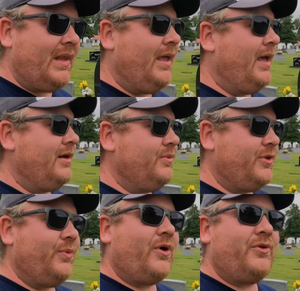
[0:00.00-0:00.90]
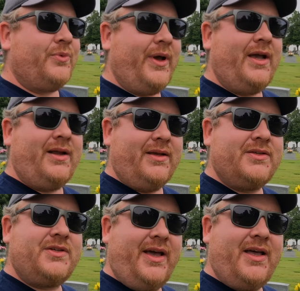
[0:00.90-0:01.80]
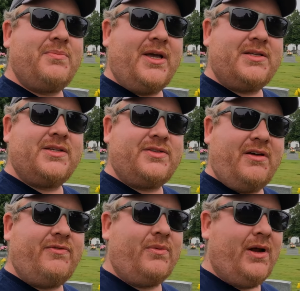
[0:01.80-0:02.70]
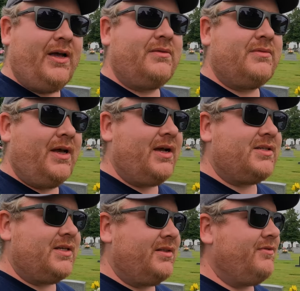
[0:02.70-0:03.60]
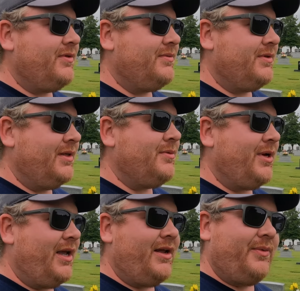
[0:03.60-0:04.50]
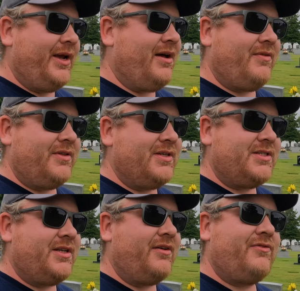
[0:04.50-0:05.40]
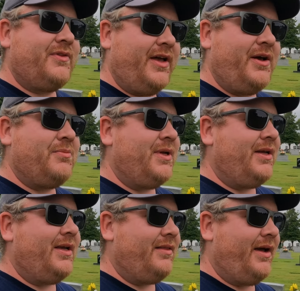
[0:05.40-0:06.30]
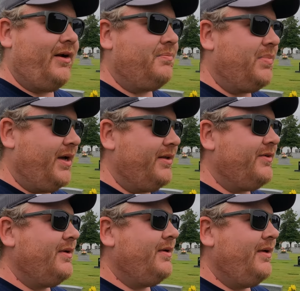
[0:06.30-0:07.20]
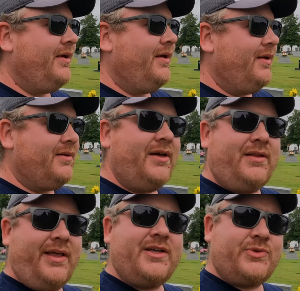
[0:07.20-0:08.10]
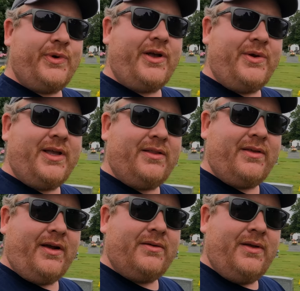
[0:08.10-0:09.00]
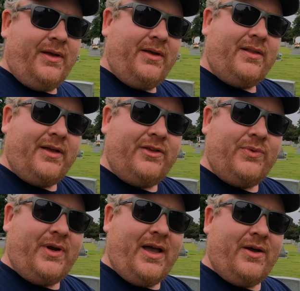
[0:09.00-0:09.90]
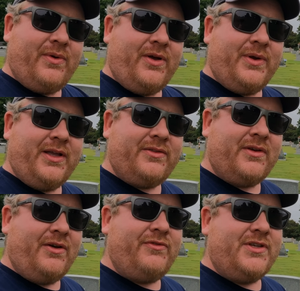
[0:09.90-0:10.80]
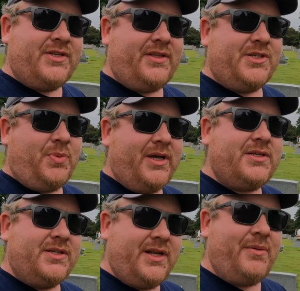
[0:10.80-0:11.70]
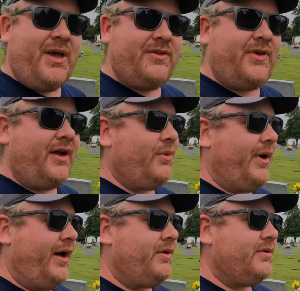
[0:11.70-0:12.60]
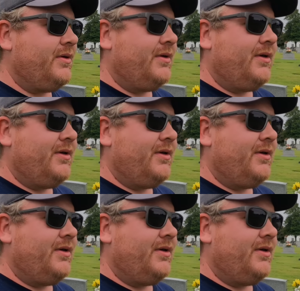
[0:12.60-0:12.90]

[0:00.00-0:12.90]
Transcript: And with the world the way it is, yeah, it makes it tougher, right? Like I said in the in the beginning, we have all this stuff to help me get there. But nonetheless, we're going to get there. Like you and I are going to get to go visit these places, and it may take a while.